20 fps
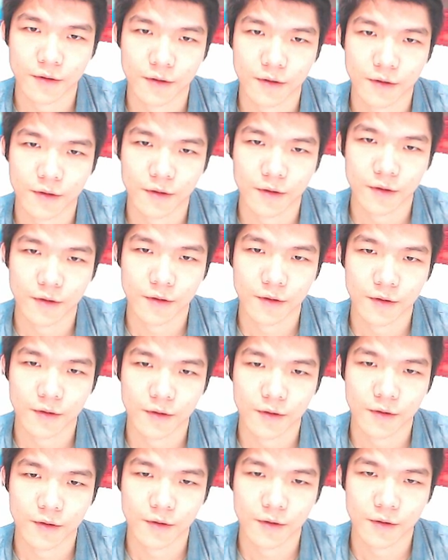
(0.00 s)

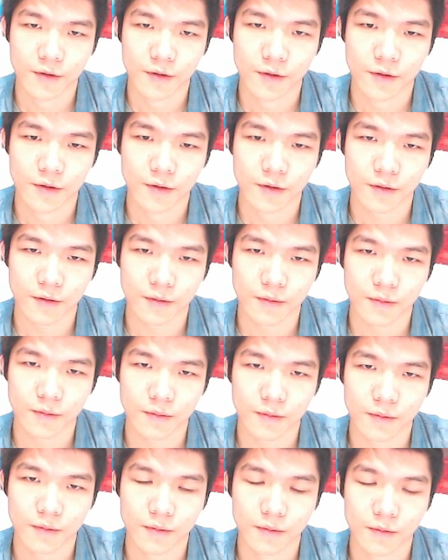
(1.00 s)

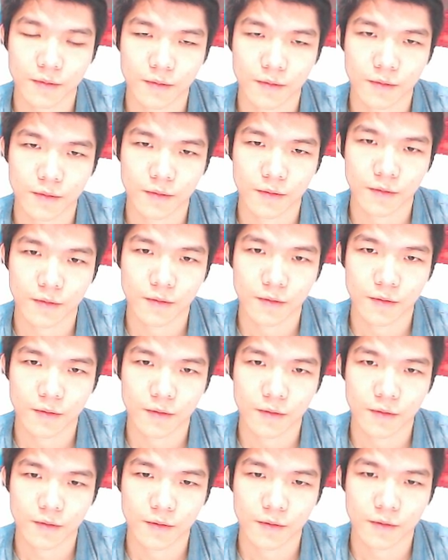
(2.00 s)

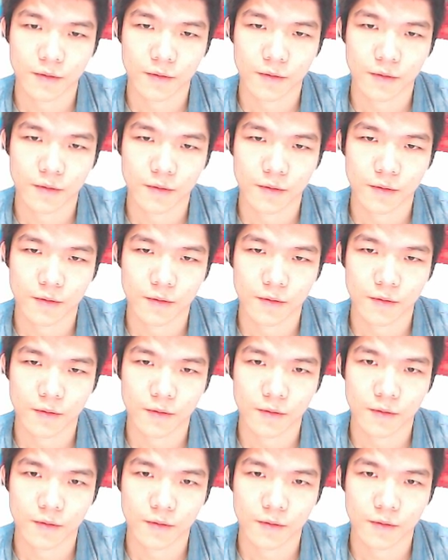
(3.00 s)
Nobody speaks.